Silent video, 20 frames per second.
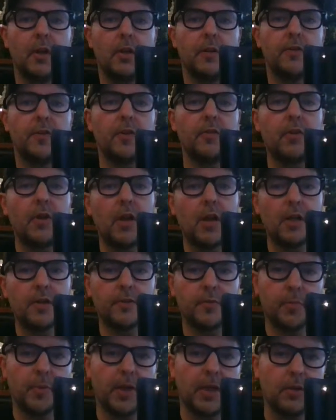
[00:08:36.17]
So
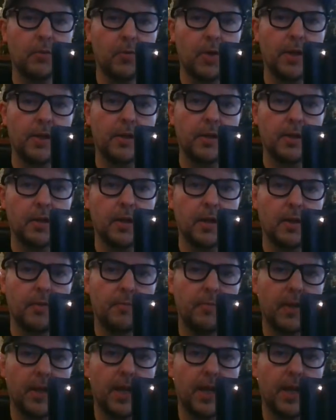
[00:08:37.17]
last week, when um,